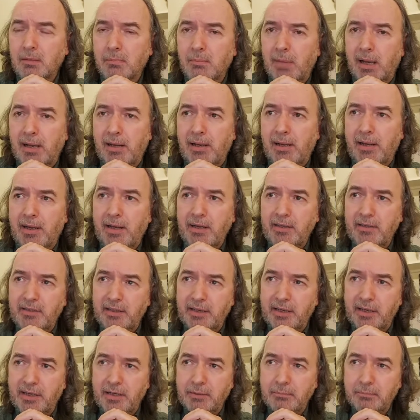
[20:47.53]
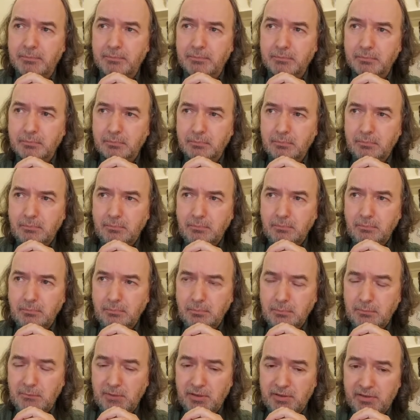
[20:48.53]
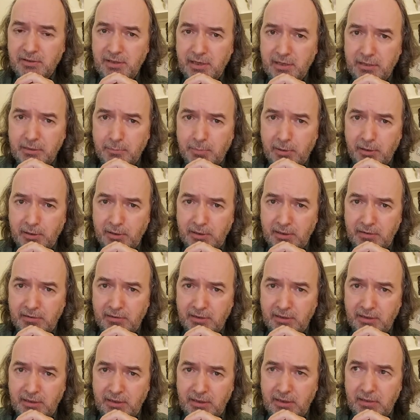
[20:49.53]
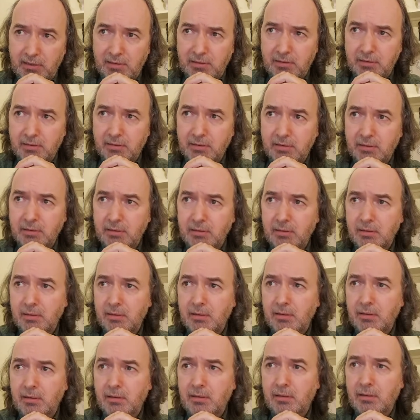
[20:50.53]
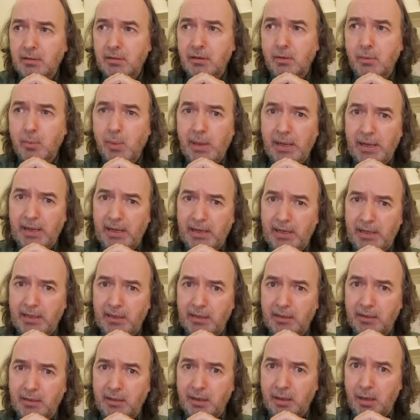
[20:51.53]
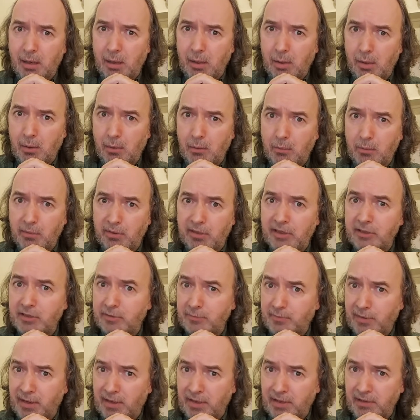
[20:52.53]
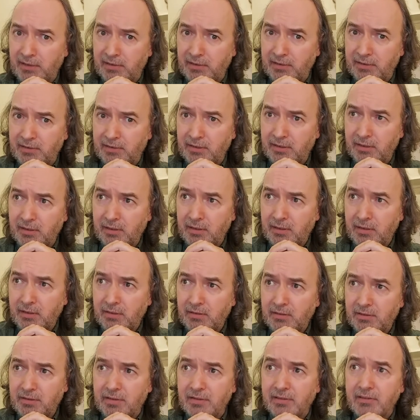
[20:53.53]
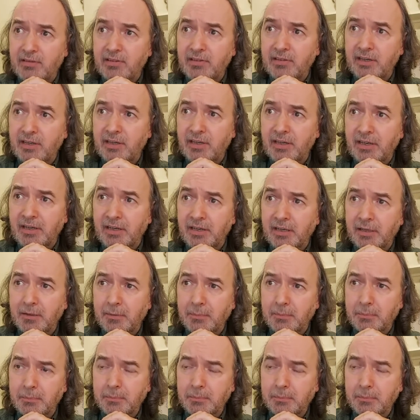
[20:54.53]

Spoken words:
My lady said upon his knees, Gawain alone, his face sincere,